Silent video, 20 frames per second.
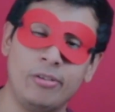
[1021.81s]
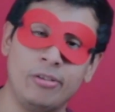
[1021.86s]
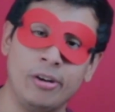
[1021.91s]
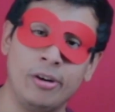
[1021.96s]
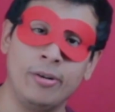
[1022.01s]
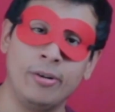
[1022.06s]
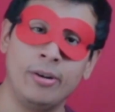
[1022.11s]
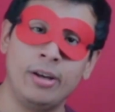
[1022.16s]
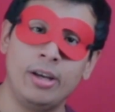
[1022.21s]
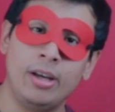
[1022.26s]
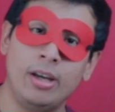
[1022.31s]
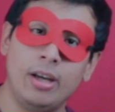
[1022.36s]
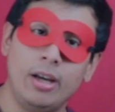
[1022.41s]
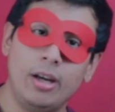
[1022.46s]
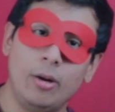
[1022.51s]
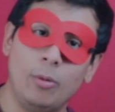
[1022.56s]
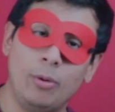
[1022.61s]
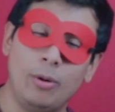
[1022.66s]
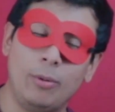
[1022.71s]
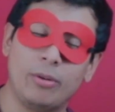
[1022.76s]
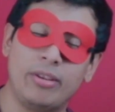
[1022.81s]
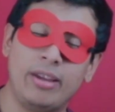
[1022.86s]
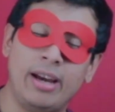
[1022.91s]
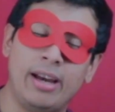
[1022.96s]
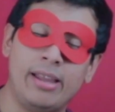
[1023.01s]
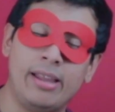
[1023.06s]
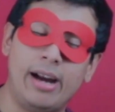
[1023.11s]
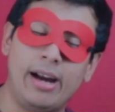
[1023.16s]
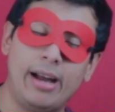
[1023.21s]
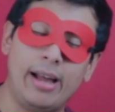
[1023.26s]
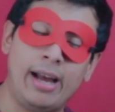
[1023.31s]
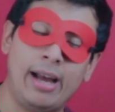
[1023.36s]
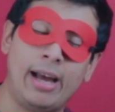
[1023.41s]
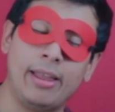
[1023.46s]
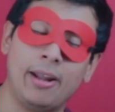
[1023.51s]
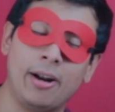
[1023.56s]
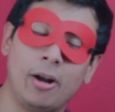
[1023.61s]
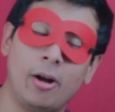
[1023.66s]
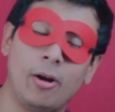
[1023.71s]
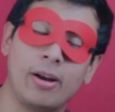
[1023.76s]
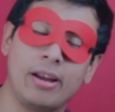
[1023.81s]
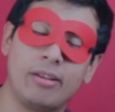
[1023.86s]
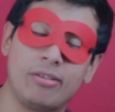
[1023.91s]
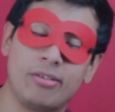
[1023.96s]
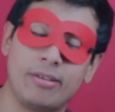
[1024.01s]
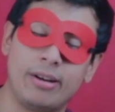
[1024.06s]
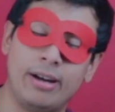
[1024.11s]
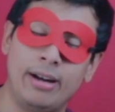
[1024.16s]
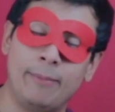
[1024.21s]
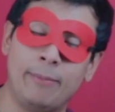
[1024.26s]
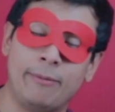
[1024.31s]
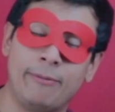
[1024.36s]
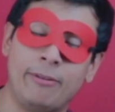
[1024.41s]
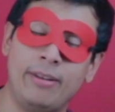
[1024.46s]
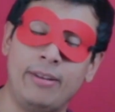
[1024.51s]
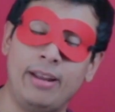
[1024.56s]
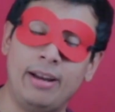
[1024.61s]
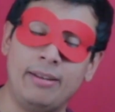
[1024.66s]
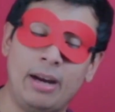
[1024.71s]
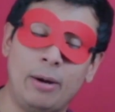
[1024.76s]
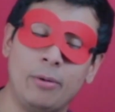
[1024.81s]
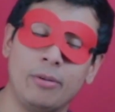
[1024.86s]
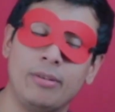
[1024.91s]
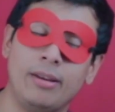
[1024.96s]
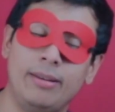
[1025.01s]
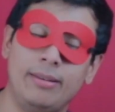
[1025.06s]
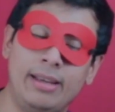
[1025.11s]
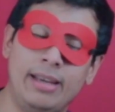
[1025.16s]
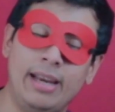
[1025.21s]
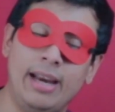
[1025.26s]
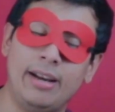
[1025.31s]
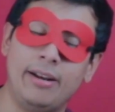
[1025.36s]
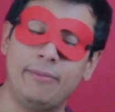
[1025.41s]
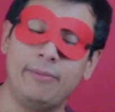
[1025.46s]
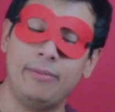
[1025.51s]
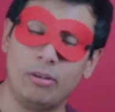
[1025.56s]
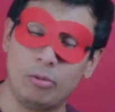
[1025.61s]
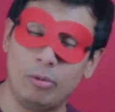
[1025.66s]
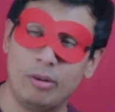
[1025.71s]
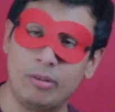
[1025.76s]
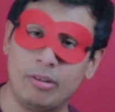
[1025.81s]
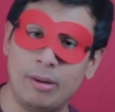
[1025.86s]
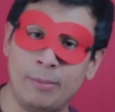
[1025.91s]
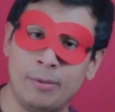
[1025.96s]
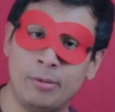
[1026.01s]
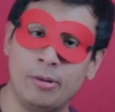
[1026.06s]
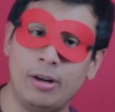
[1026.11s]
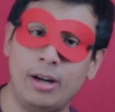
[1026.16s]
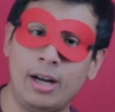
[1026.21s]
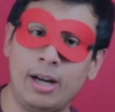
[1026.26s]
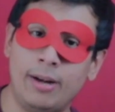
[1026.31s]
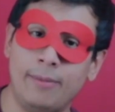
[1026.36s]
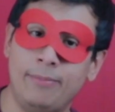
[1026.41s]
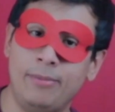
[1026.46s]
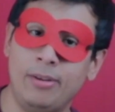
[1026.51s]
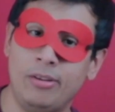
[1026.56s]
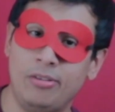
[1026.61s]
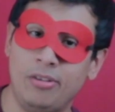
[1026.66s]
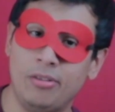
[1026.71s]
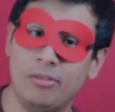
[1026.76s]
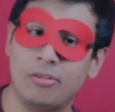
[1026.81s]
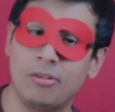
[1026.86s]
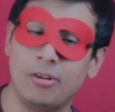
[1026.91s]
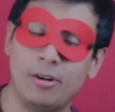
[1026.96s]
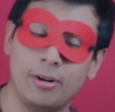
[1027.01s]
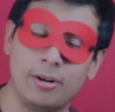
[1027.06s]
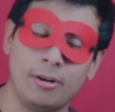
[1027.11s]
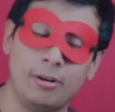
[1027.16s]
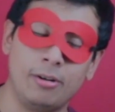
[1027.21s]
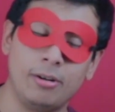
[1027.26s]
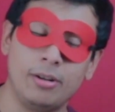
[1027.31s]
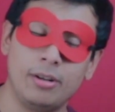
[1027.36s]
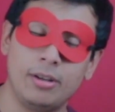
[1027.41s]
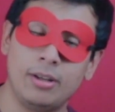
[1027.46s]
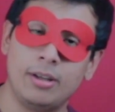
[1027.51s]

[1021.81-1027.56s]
So we will see how that all gets tied up, but for now, that was at the end of this week's episode of DC Stargirl.